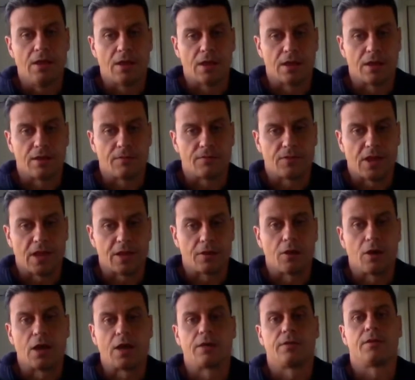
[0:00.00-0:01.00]
AI
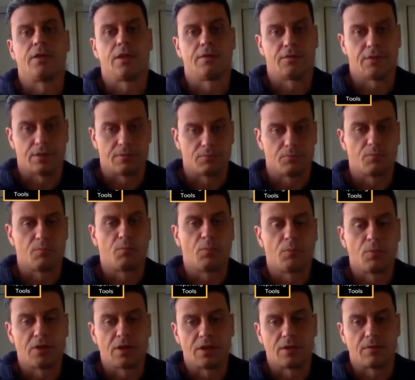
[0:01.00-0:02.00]
that
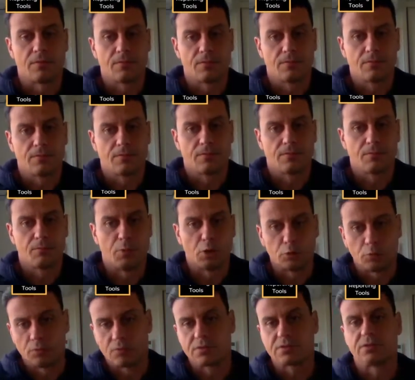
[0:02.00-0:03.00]

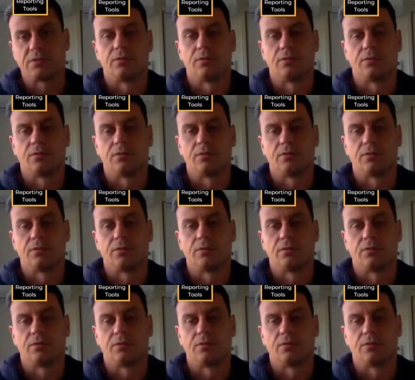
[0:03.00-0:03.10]
models